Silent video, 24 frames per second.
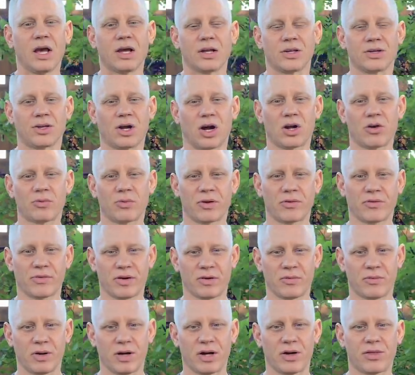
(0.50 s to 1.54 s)
Darwin
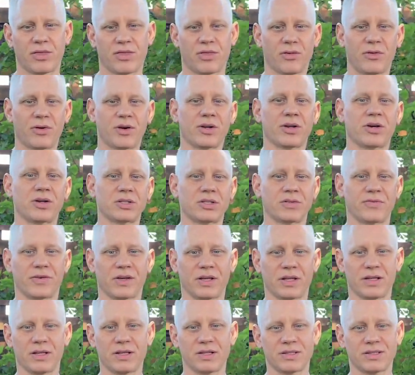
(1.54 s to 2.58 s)
Greenwell,
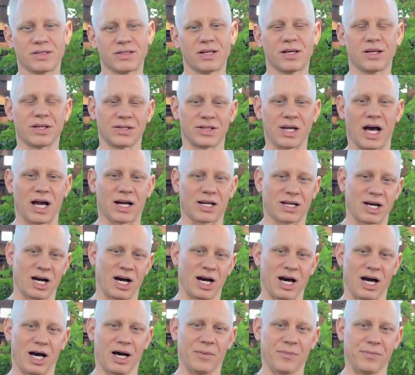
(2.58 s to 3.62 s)

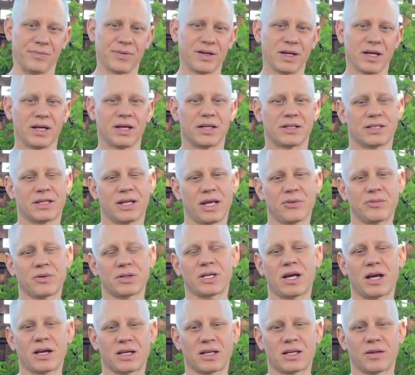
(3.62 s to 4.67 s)
ThorKnowsFitness.com. Today we're
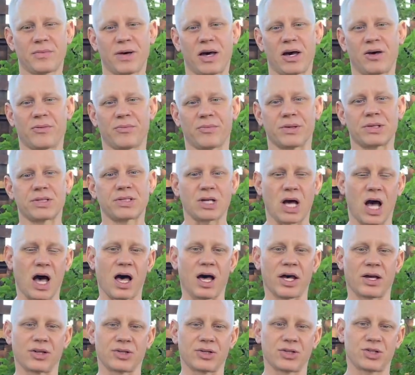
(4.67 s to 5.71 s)
talking about
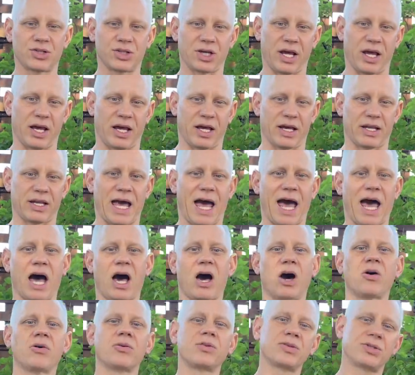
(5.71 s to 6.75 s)
massage and
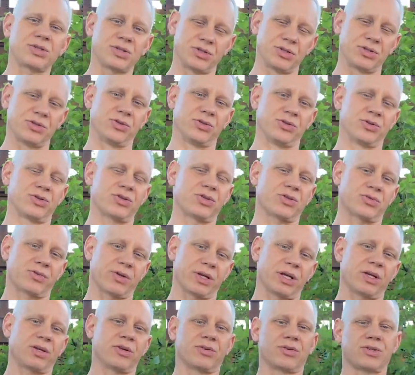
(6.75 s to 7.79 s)
how to
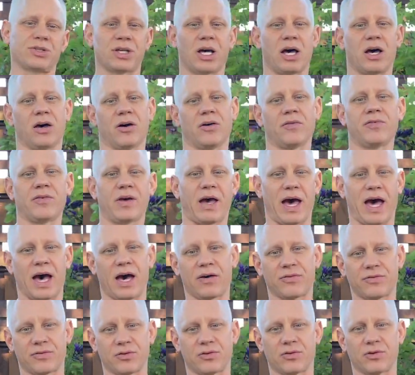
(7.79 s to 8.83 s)
treat yourself
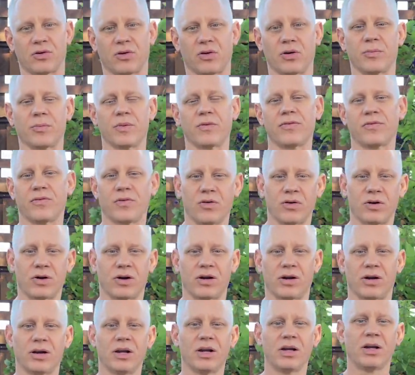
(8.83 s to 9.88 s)
after or
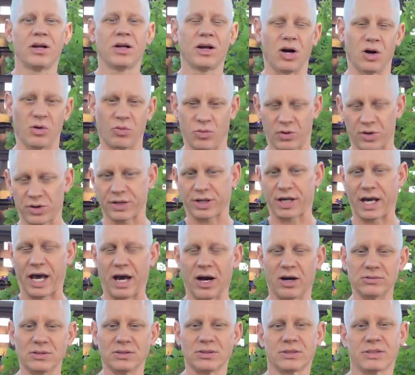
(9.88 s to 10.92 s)
before a
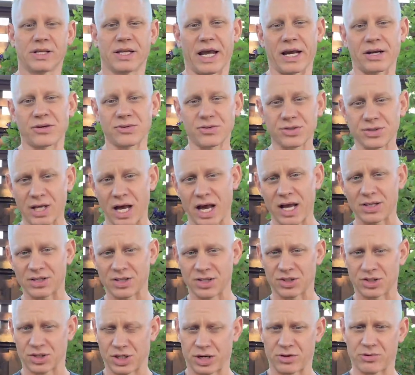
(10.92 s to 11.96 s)
workout and exercise
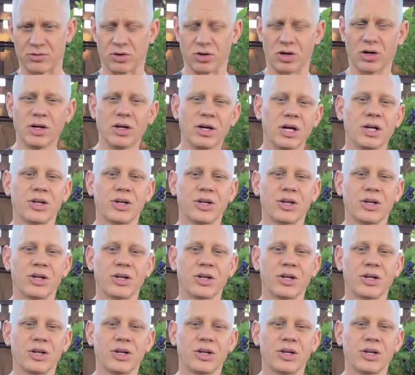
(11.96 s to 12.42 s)
in general.